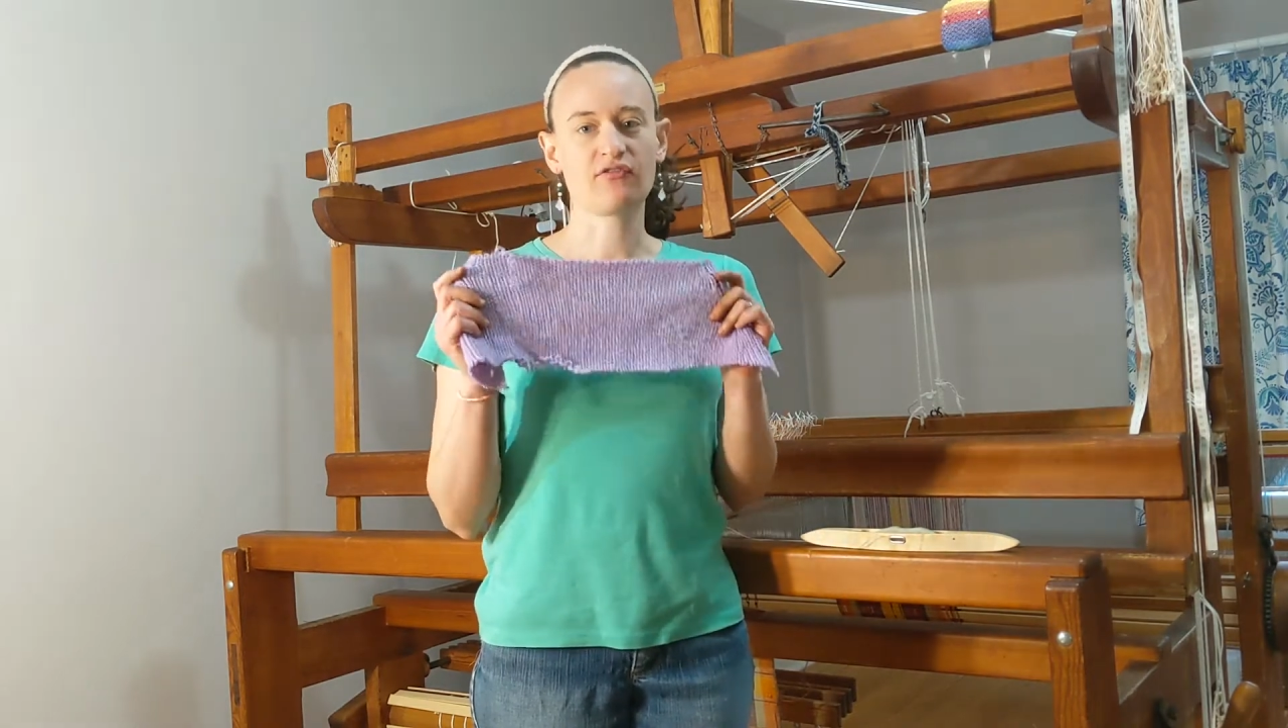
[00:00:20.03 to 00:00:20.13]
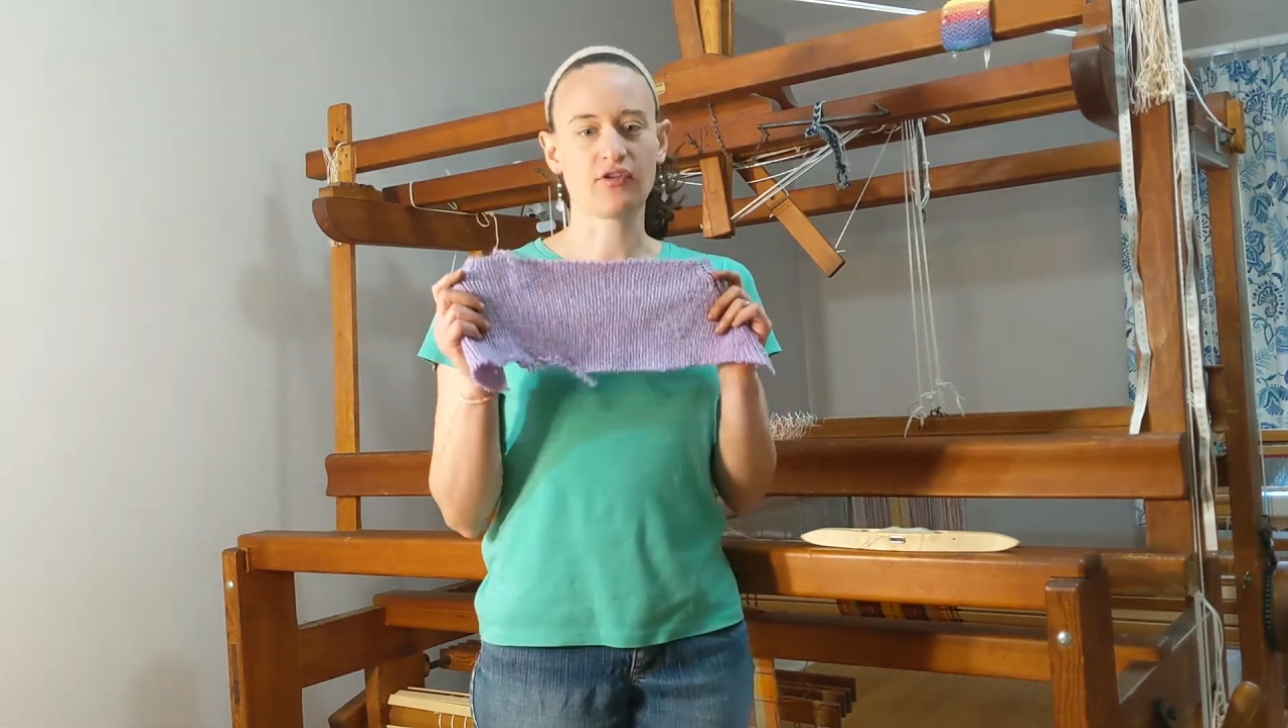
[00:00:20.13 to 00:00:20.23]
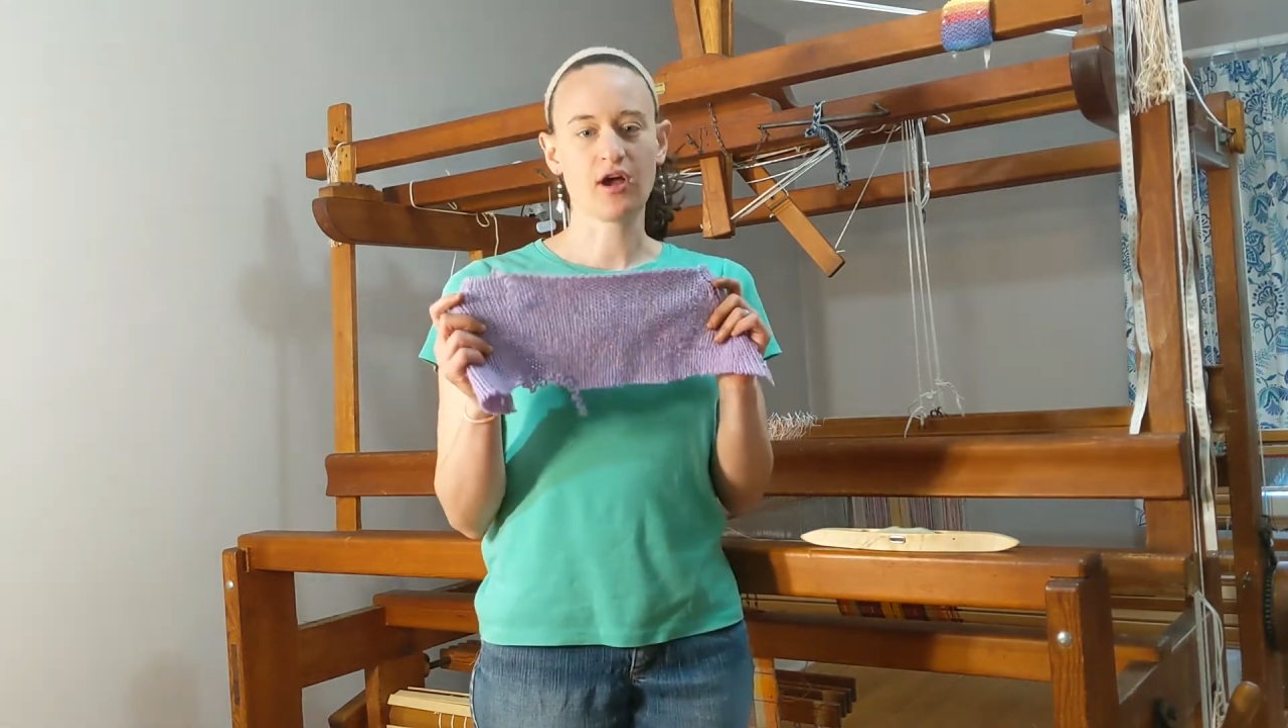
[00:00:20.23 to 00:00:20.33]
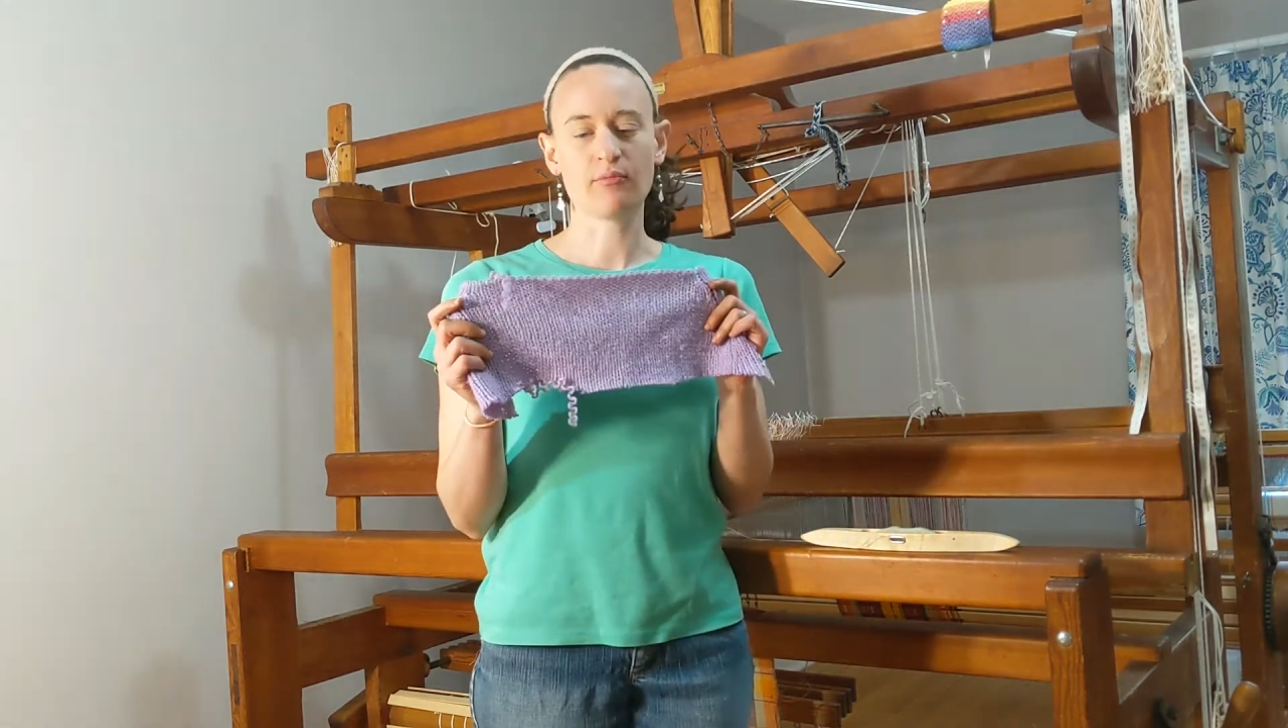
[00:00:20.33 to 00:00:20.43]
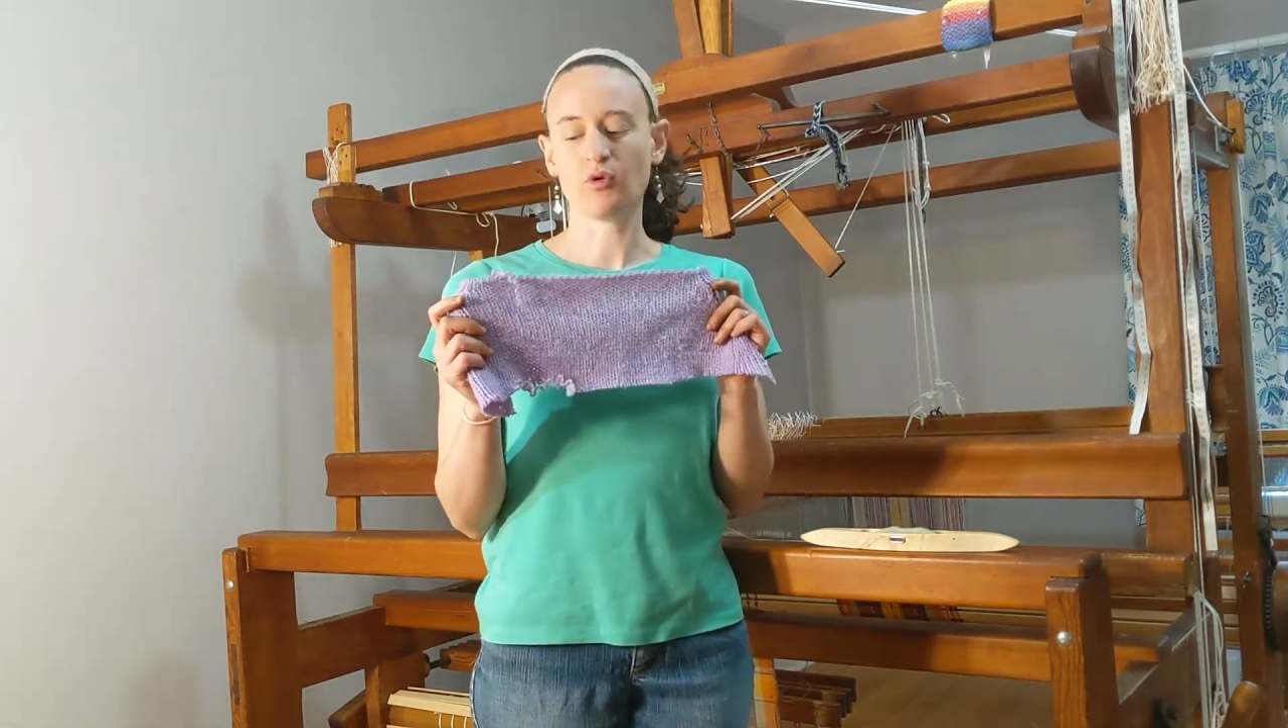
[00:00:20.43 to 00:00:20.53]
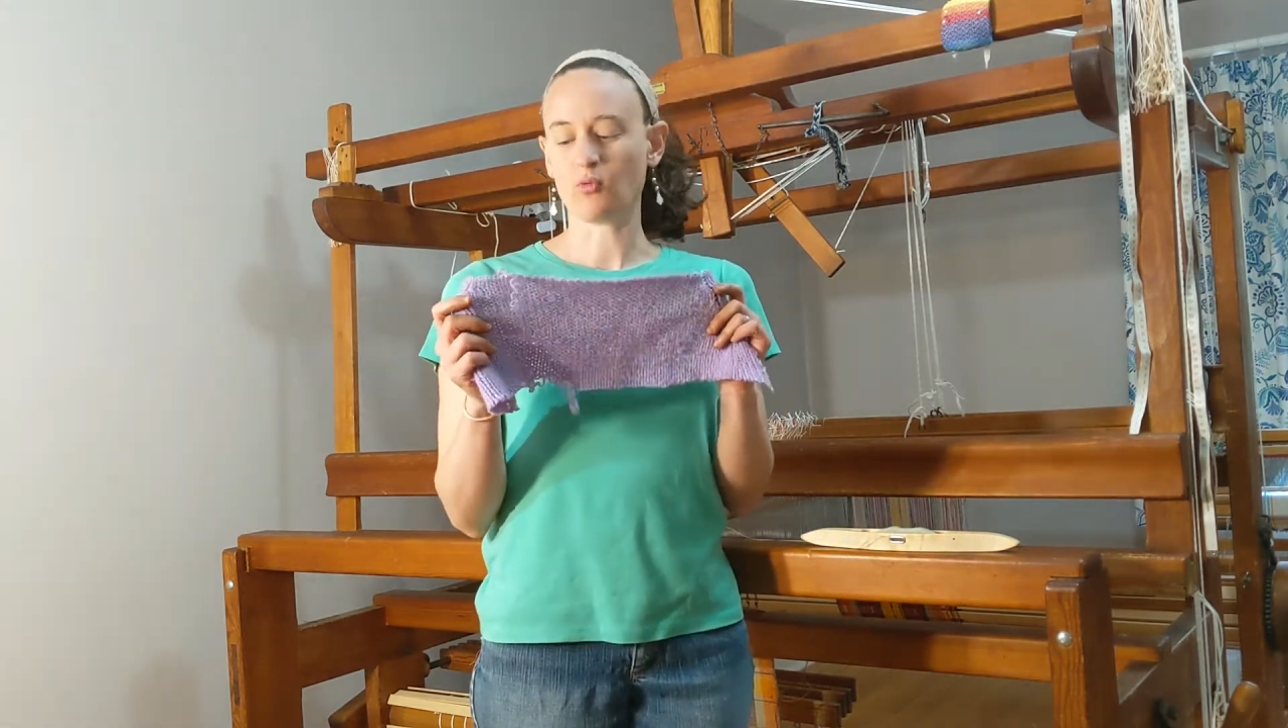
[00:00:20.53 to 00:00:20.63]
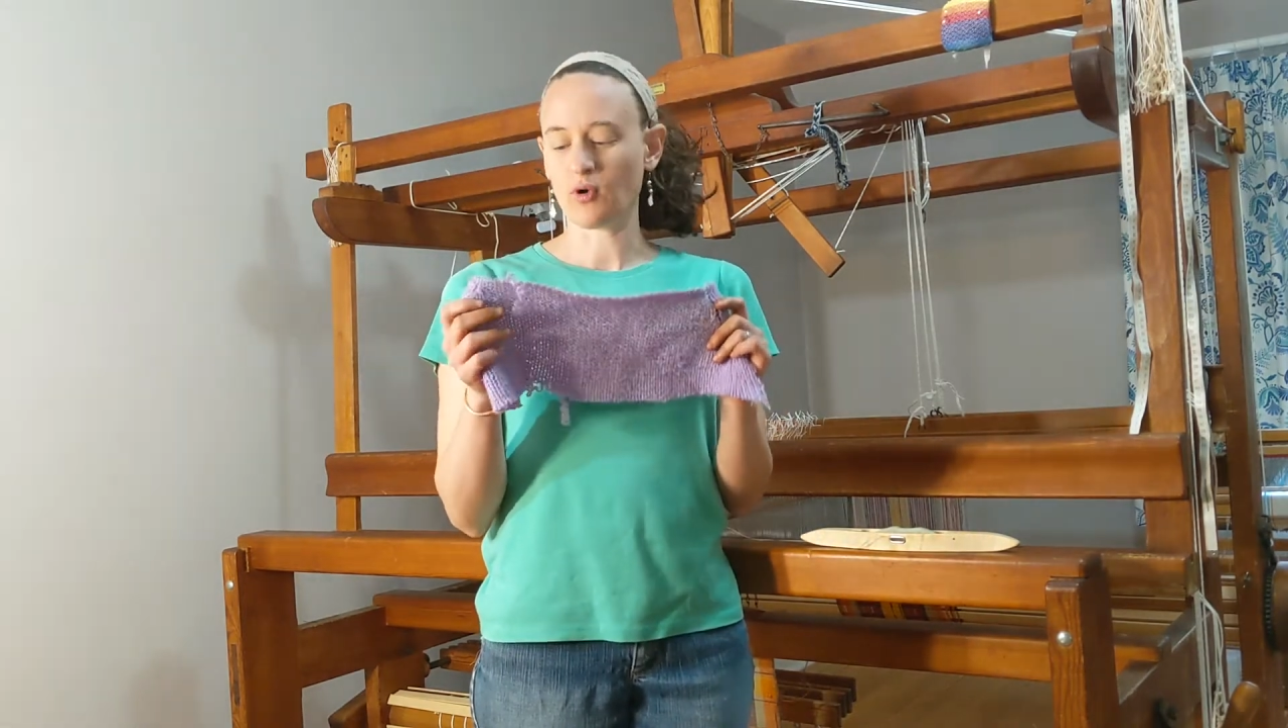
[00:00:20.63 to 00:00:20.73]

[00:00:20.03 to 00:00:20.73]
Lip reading: from